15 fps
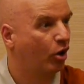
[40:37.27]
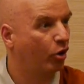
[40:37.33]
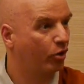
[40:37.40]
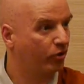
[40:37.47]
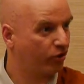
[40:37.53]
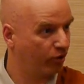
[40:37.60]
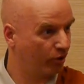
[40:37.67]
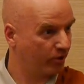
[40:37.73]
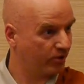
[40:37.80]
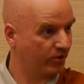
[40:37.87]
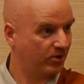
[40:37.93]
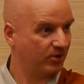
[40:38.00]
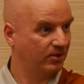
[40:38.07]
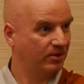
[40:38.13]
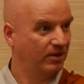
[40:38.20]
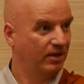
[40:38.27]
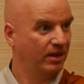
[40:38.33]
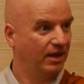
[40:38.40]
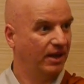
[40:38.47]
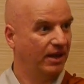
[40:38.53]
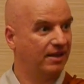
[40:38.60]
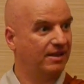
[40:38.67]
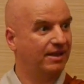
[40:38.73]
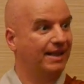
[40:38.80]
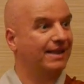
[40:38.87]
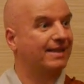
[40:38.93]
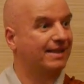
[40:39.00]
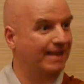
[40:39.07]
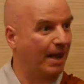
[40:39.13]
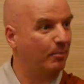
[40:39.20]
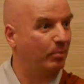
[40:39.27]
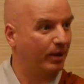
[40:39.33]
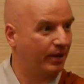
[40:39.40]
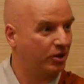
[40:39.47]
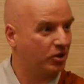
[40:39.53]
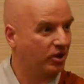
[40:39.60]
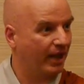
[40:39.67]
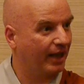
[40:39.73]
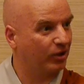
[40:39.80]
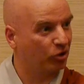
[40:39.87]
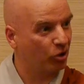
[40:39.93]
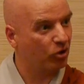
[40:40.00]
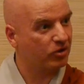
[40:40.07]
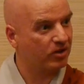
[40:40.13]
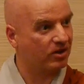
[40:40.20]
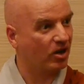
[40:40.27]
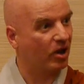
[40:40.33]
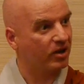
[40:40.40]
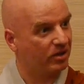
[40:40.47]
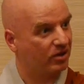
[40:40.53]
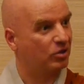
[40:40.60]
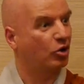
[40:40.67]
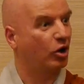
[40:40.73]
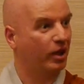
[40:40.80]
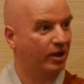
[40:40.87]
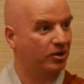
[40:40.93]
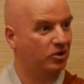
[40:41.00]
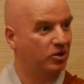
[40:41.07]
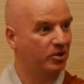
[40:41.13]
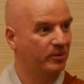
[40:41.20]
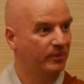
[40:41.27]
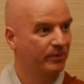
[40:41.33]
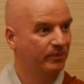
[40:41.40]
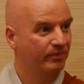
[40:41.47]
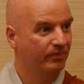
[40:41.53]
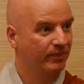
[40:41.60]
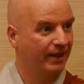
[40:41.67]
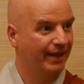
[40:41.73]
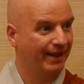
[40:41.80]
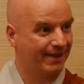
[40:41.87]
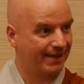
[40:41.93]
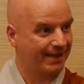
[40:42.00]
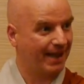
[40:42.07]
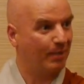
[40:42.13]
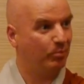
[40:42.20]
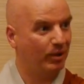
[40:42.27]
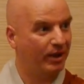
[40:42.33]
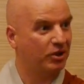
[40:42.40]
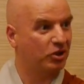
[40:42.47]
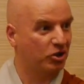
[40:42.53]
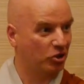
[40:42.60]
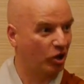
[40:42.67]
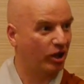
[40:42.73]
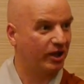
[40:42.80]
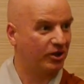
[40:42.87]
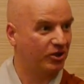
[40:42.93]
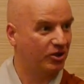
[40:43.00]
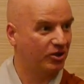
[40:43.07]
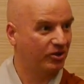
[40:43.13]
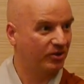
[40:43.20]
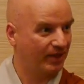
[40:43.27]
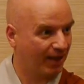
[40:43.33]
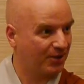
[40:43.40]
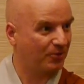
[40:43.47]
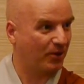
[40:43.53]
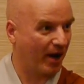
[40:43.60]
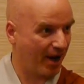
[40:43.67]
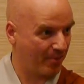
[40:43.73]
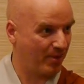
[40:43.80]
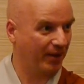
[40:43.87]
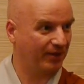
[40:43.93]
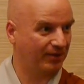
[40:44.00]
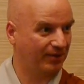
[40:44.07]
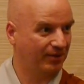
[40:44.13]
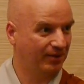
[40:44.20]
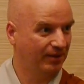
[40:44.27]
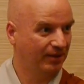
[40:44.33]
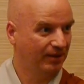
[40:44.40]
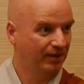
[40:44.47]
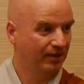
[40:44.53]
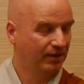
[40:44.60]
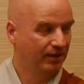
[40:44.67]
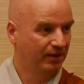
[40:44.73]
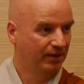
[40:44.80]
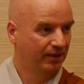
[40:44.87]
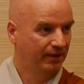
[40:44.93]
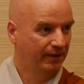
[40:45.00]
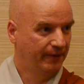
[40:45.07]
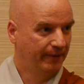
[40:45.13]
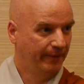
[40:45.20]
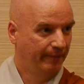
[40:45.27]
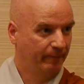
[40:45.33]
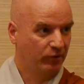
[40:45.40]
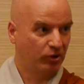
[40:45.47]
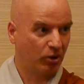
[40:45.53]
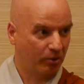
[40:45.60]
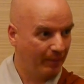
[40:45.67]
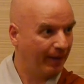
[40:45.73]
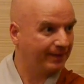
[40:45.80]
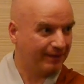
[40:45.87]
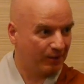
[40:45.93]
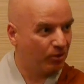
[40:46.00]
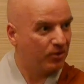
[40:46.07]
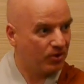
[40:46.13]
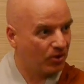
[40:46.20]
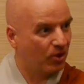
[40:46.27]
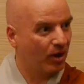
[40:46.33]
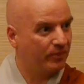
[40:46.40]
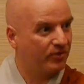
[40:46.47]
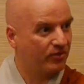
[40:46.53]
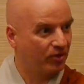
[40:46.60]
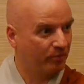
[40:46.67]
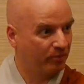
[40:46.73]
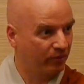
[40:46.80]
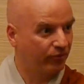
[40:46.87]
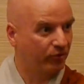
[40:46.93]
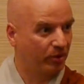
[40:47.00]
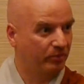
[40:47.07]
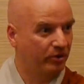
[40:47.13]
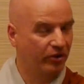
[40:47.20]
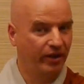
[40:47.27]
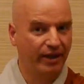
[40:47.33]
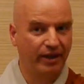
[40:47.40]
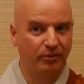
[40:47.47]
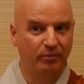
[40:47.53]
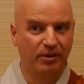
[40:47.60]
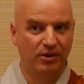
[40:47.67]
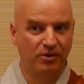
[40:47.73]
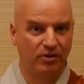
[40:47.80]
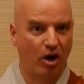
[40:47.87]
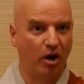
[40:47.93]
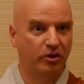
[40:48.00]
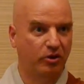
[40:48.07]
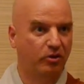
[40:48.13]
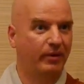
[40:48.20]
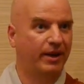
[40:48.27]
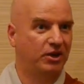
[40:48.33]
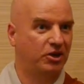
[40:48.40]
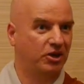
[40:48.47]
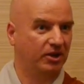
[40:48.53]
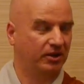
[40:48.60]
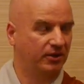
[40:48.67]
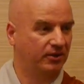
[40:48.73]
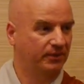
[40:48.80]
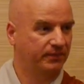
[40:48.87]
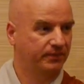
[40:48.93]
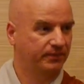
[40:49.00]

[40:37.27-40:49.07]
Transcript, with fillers: Orthos is the established, and doxa is knowledge. Established knowledge. That's what I meant. Dogmatic also comes from, from Greek, means unquestioned.